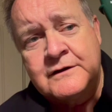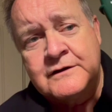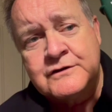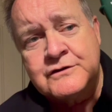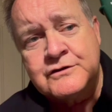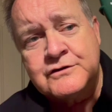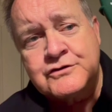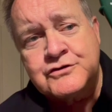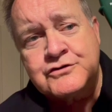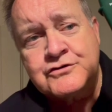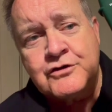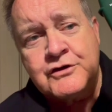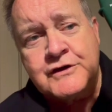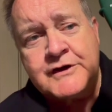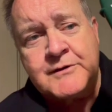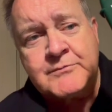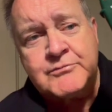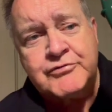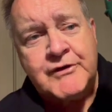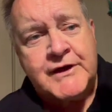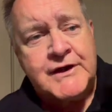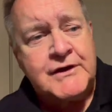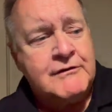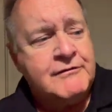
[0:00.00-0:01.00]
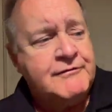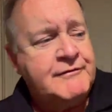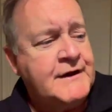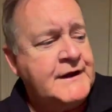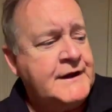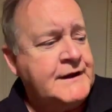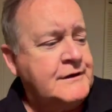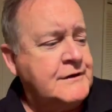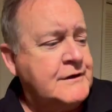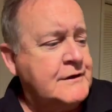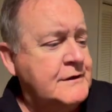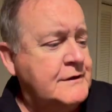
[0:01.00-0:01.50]
circuit breaker
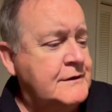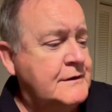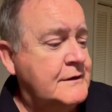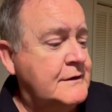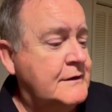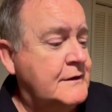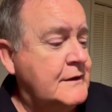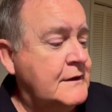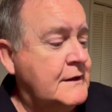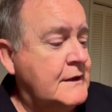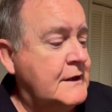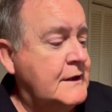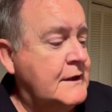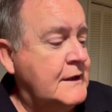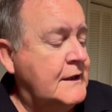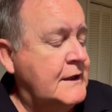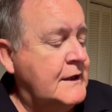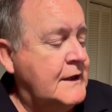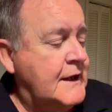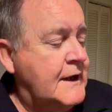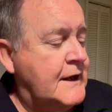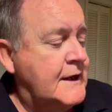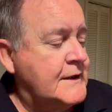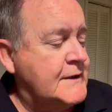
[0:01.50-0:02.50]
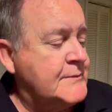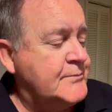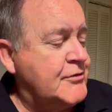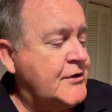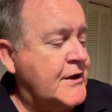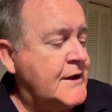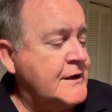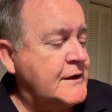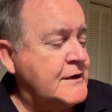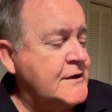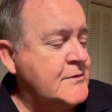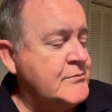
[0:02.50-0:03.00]
finder, and the
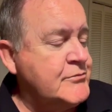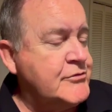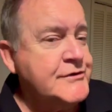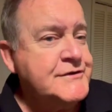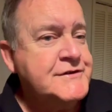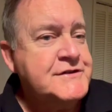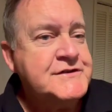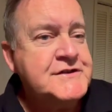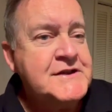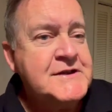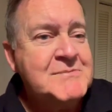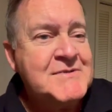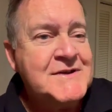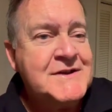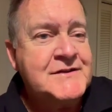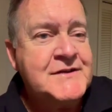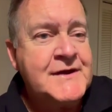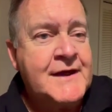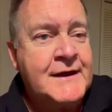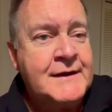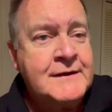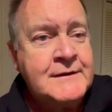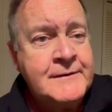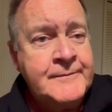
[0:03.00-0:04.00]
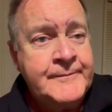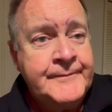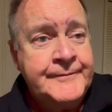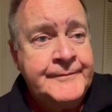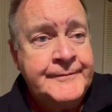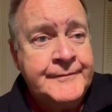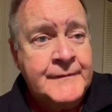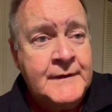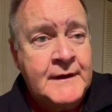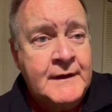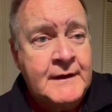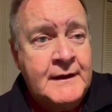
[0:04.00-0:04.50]
product number is CB10.
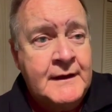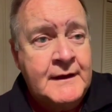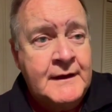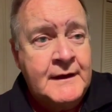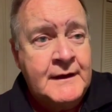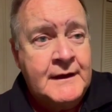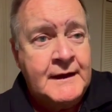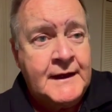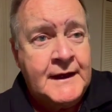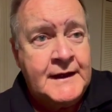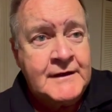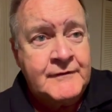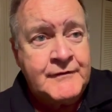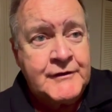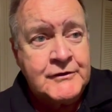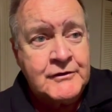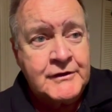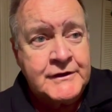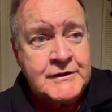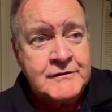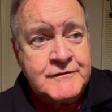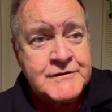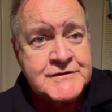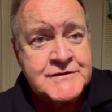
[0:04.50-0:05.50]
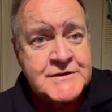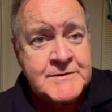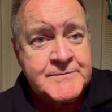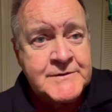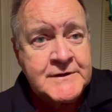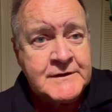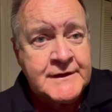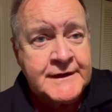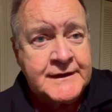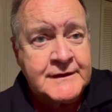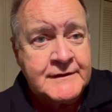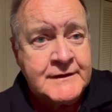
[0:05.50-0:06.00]
And if you're looking for
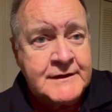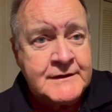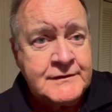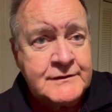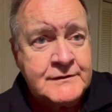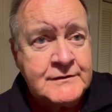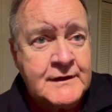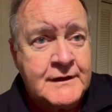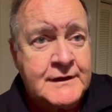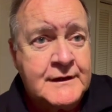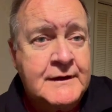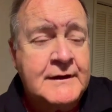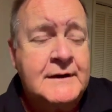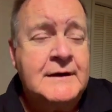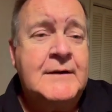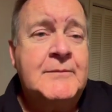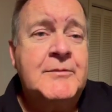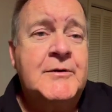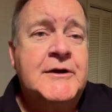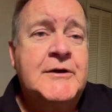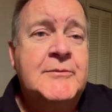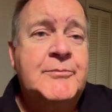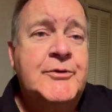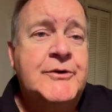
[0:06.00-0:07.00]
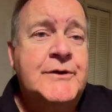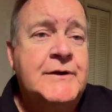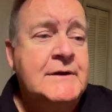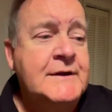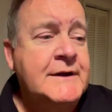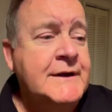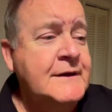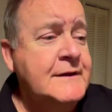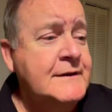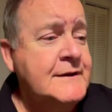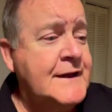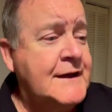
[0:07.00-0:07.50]
something like this, I'm going to put a
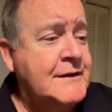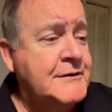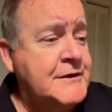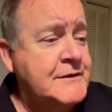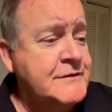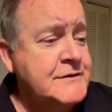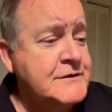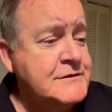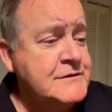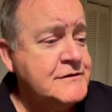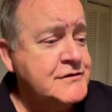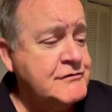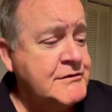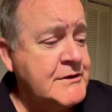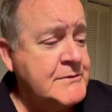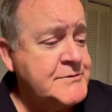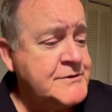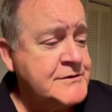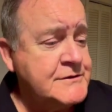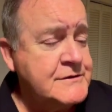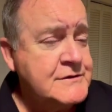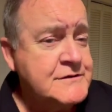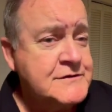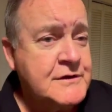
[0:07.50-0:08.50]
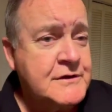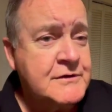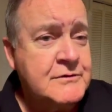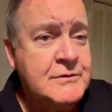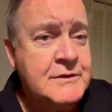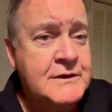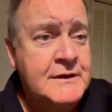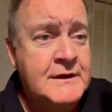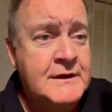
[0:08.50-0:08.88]
link down in the description. So